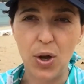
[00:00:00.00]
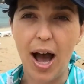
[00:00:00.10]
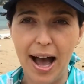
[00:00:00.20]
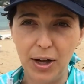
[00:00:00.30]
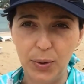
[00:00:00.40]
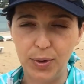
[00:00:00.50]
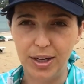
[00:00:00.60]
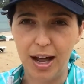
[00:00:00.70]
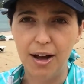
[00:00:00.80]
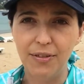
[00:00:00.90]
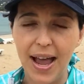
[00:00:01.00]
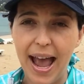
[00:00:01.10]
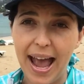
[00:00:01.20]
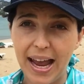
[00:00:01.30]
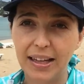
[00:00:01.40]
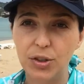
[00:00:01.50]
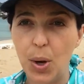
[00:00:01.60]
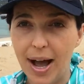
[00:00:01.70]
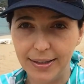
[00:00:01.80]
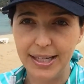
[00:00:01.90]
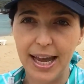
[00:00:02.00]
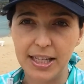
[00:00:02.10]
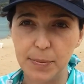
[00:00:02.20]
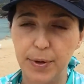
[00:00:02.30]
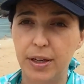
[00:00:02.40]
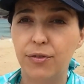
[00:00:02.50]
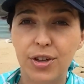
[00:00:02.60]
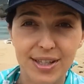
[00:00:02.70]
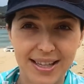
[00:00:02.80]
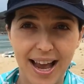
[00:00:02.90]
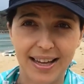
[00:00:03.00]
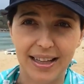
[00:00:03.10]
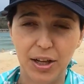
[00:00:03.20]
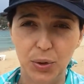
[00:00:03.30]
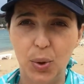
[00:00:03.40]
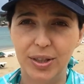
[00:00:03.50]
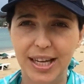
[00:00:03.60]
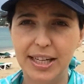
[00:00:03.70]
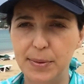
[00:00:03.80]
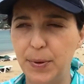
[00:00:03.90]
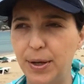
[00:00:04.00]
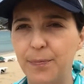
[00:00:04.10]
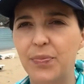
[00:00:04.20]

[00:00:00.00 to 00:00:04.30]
You are good enough and you are the expert if you say that you're the expert.